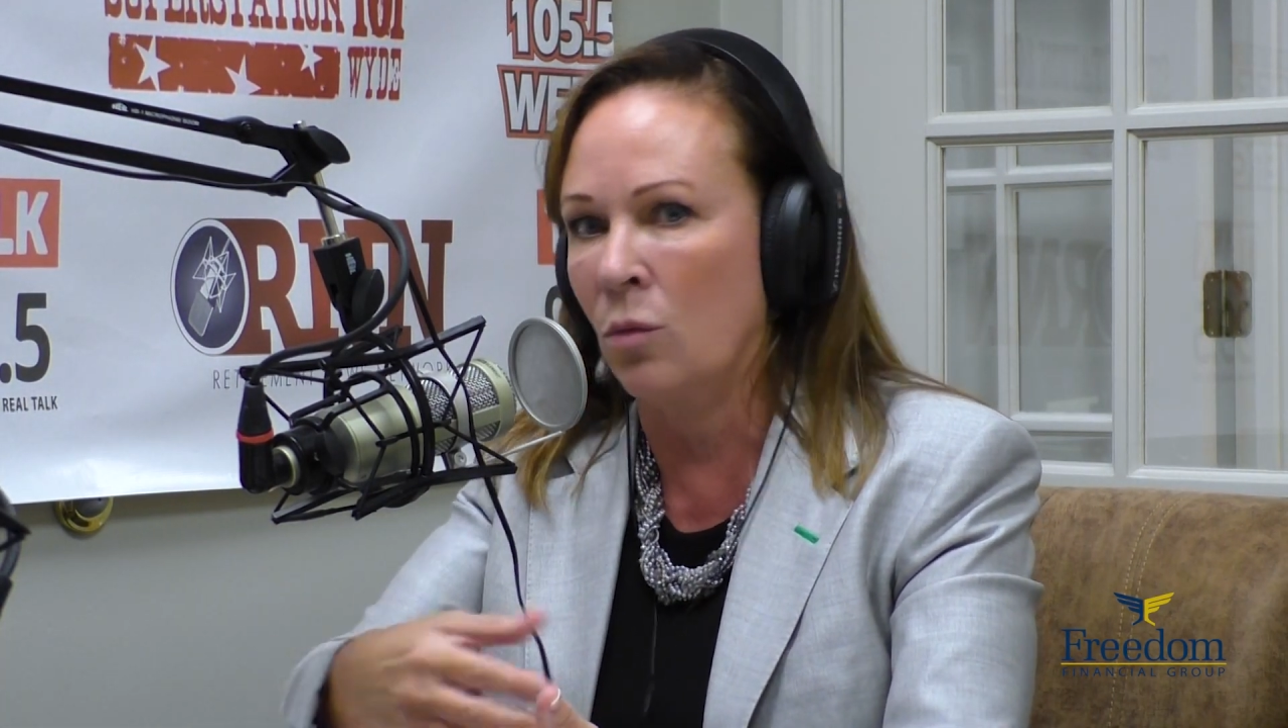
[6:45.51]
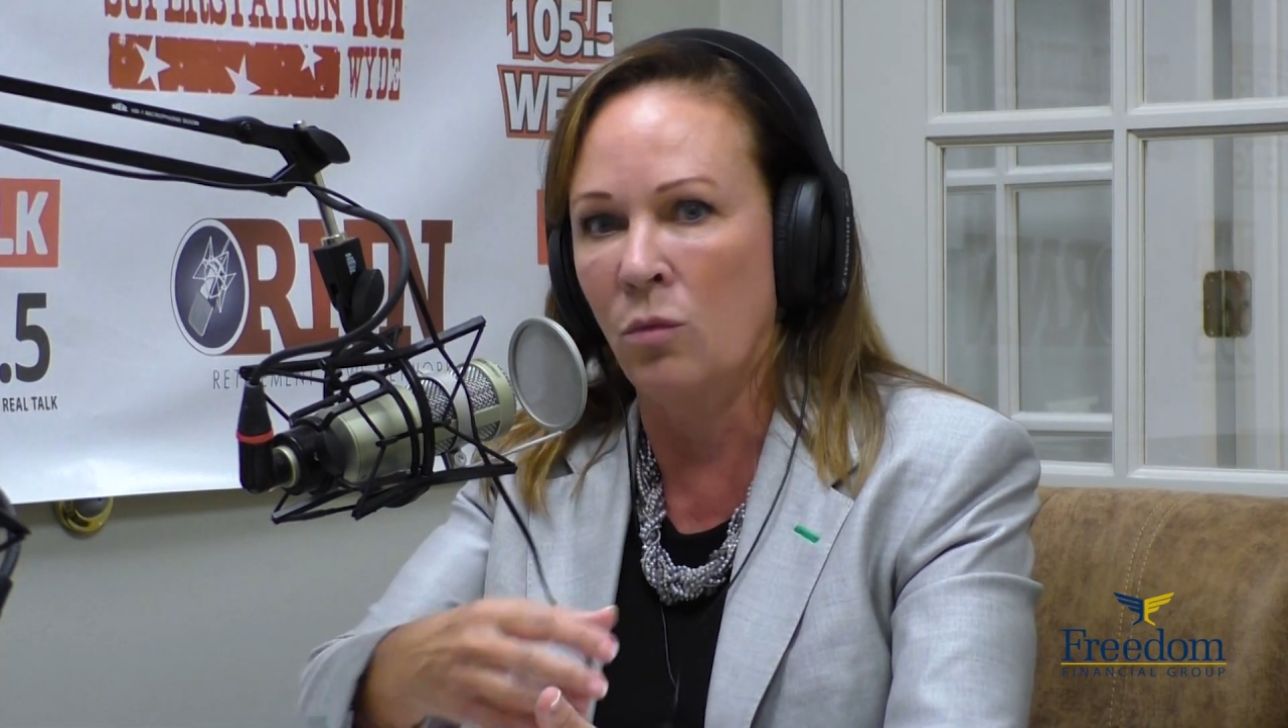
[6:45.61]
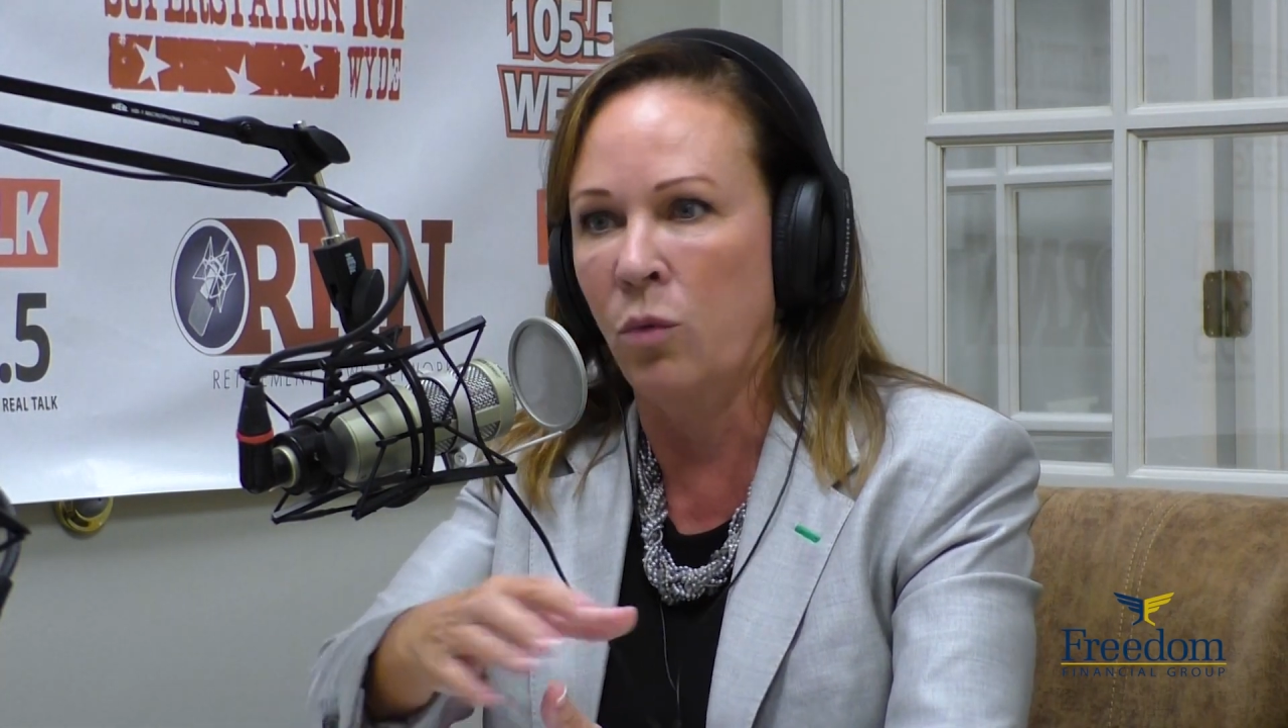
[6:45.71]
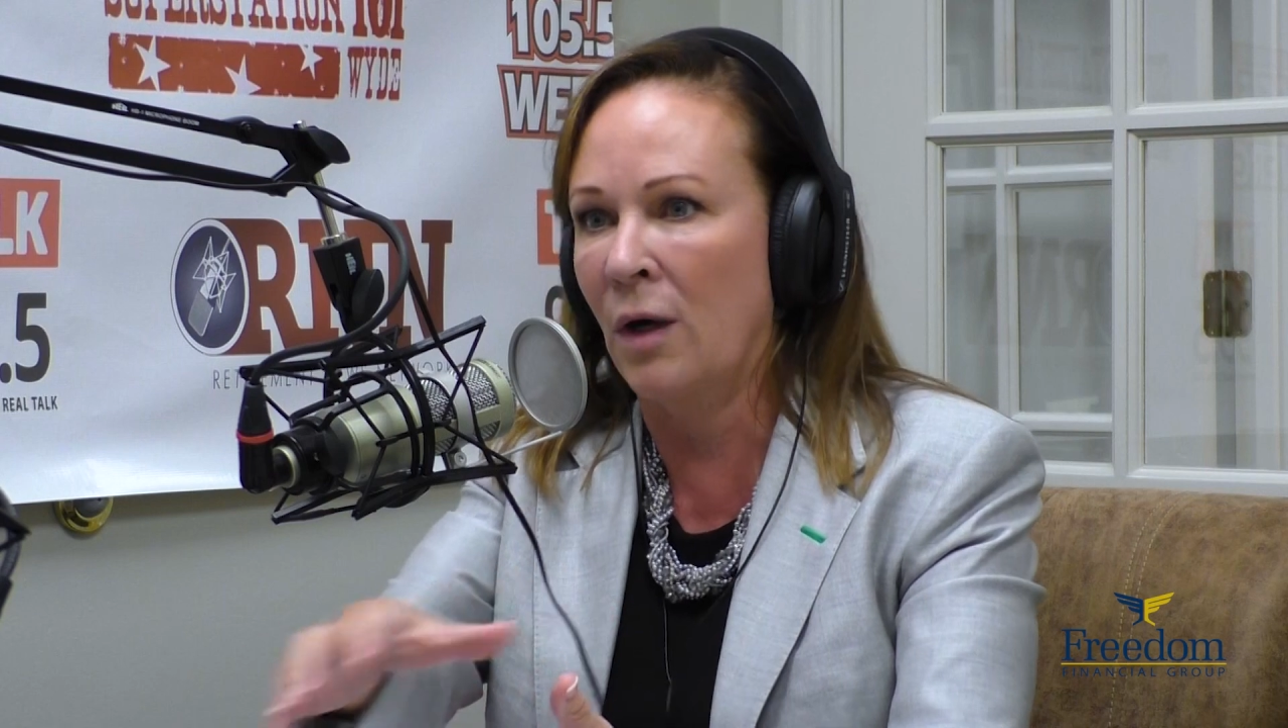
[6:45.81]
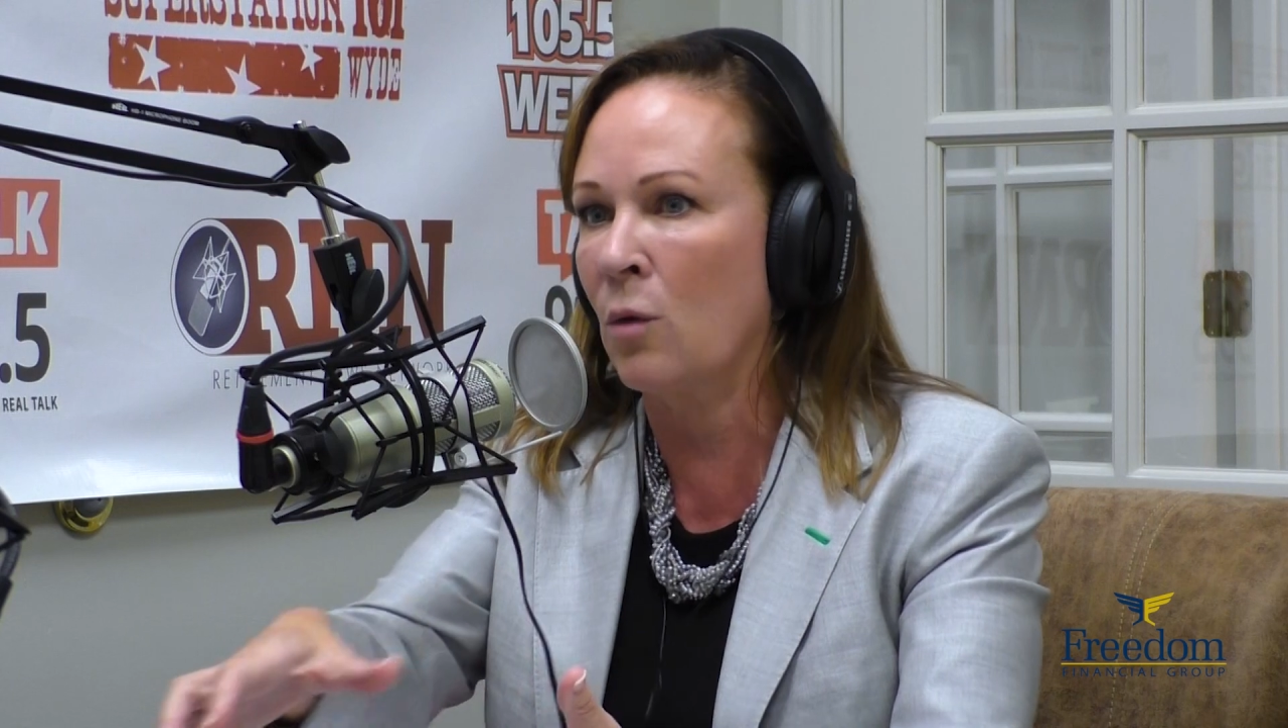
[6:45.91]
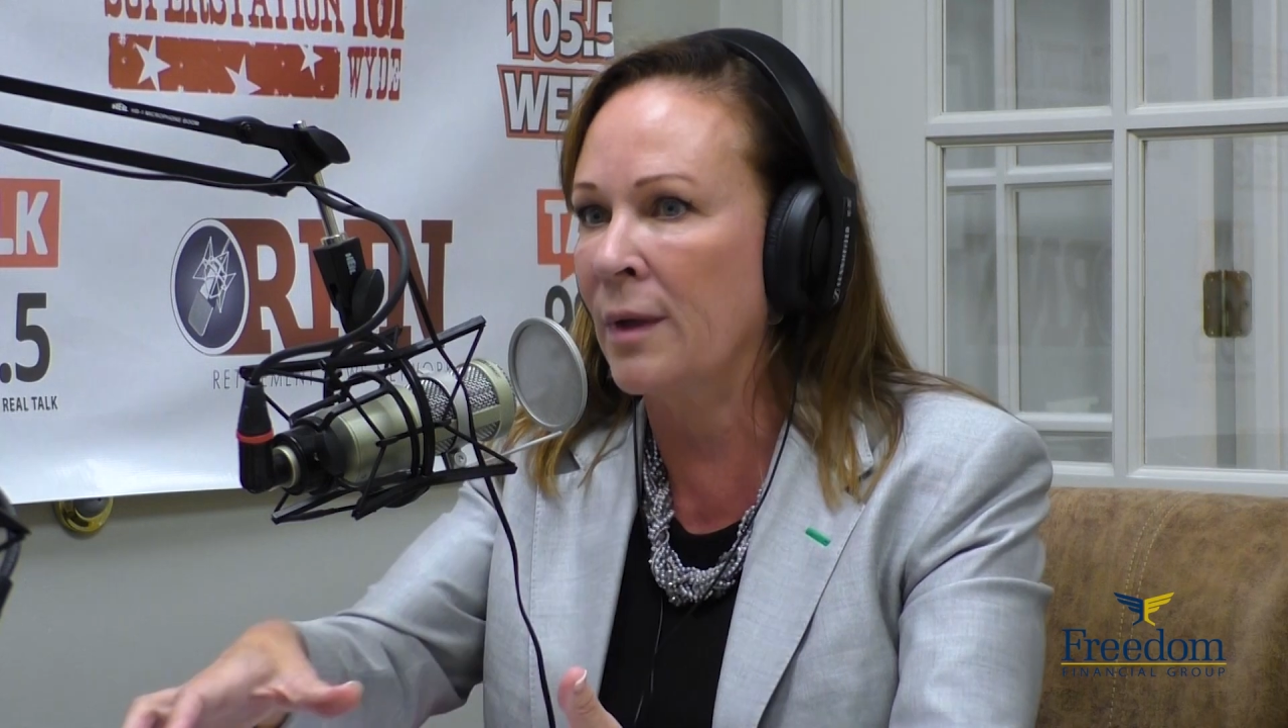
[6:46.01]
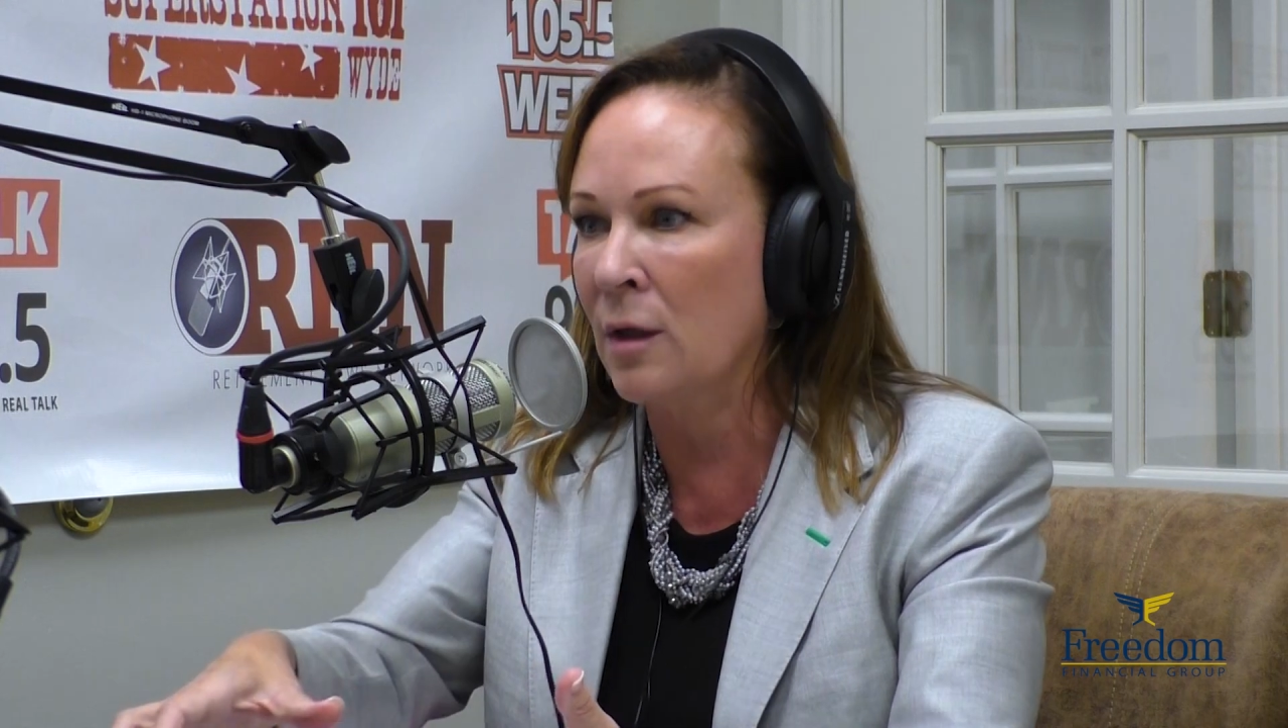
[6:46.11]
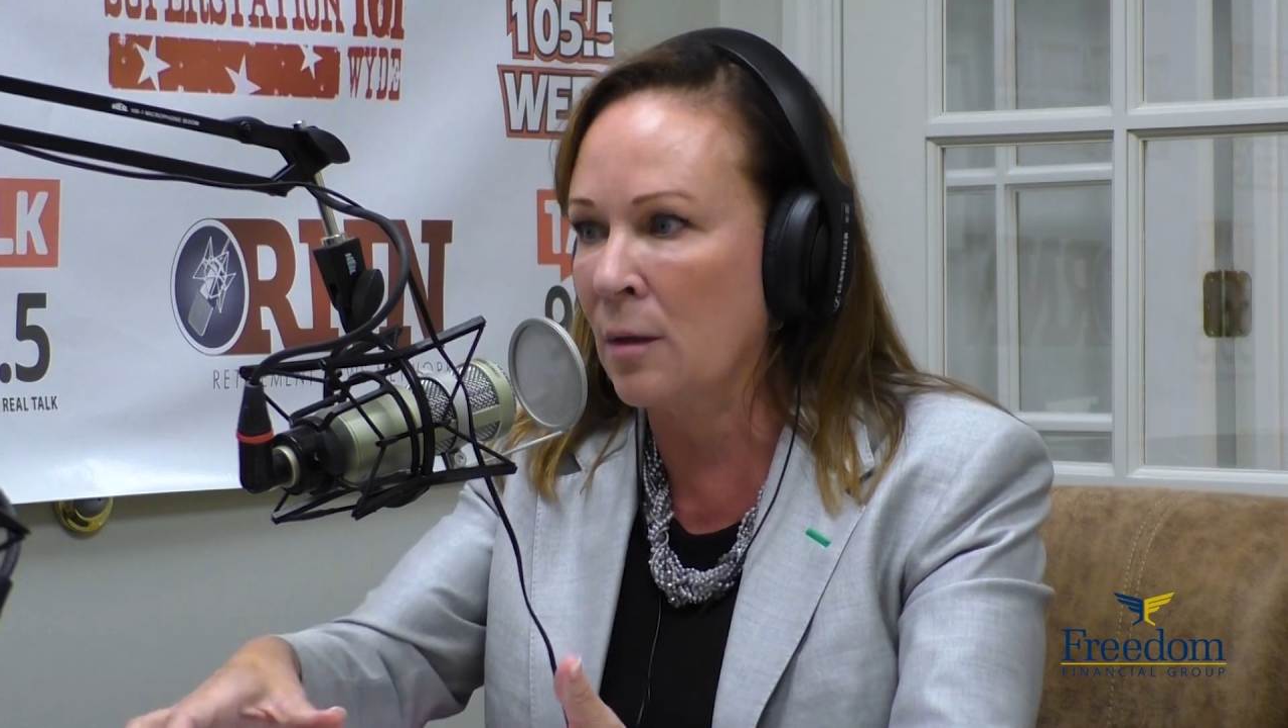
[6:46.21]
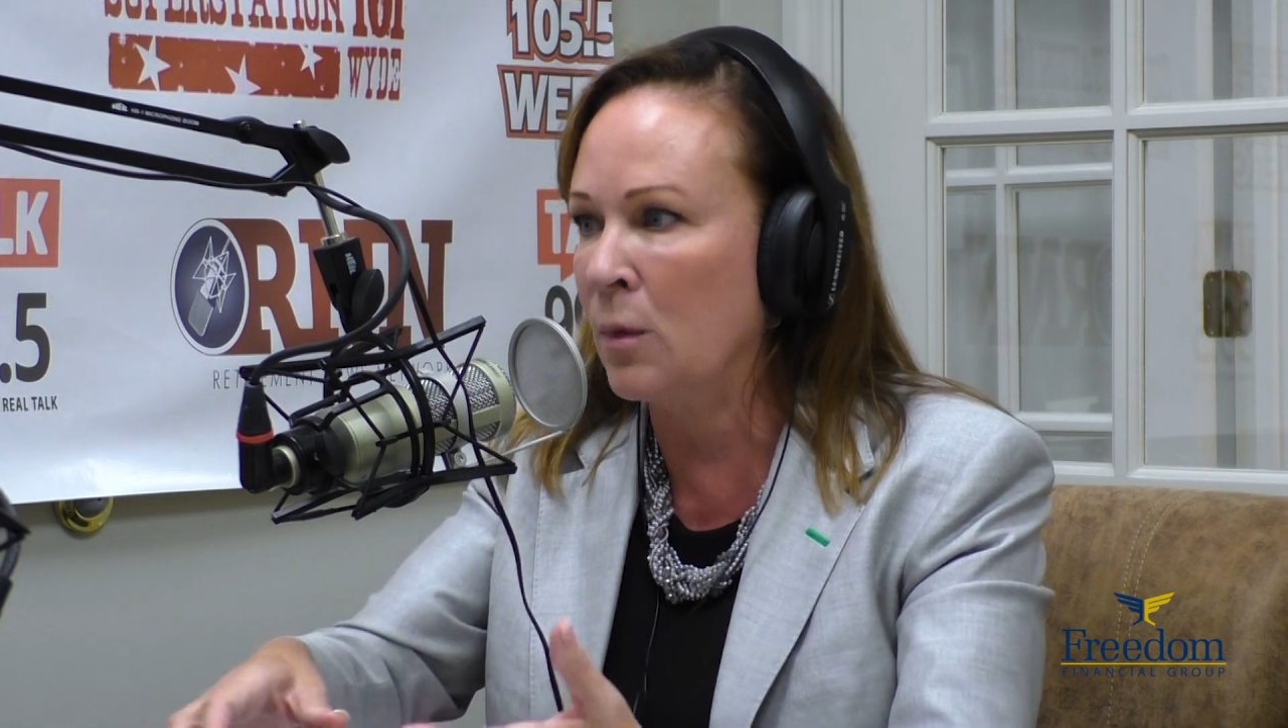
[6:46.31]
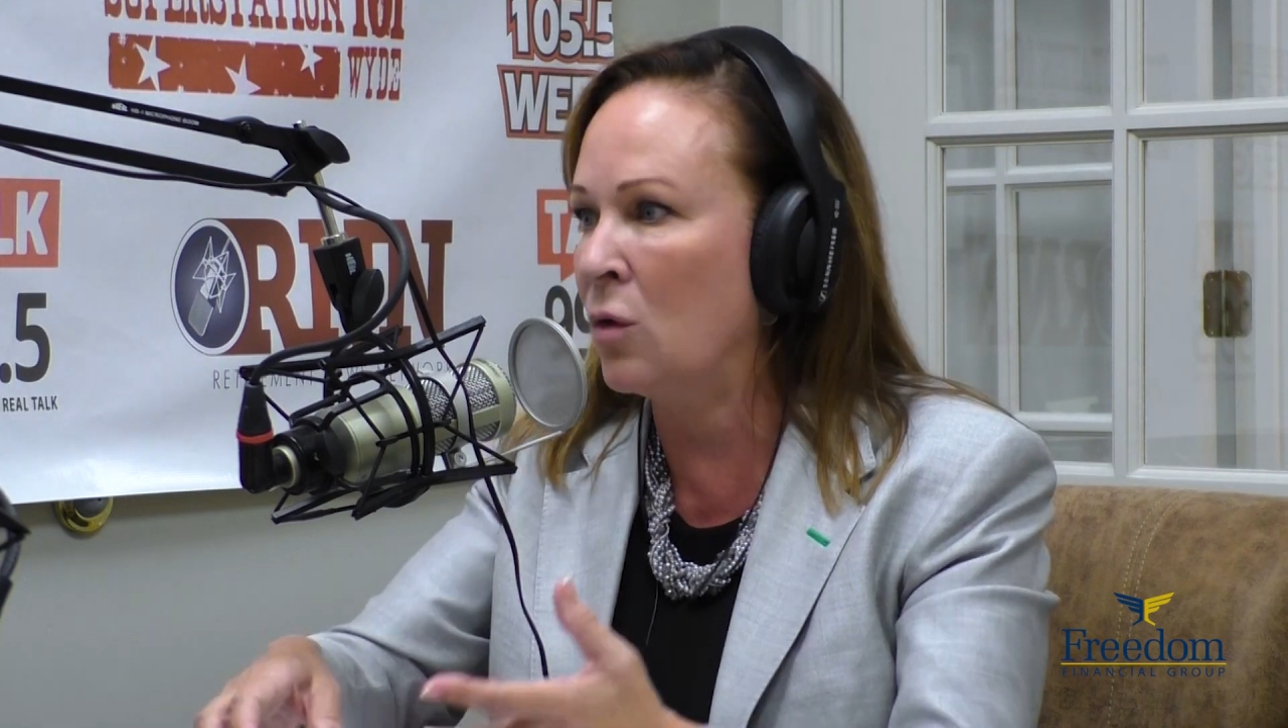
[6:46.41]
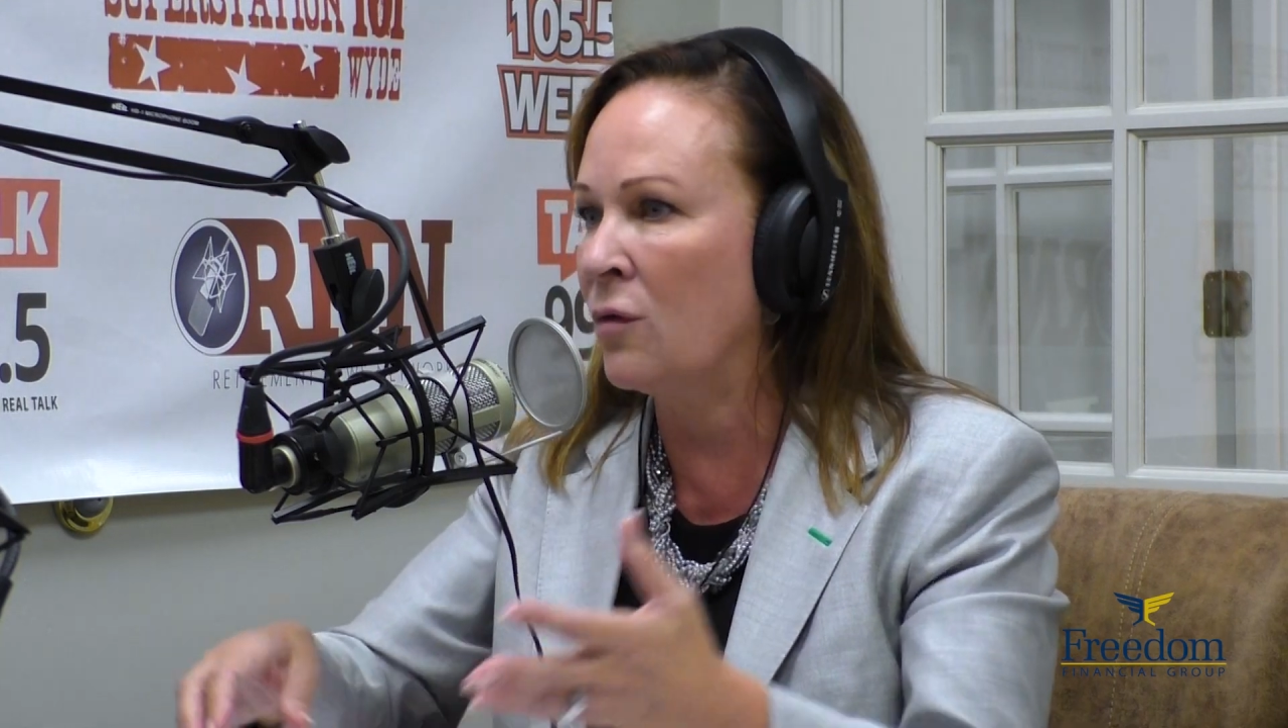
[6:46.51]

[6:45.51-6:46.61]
where are we going to move?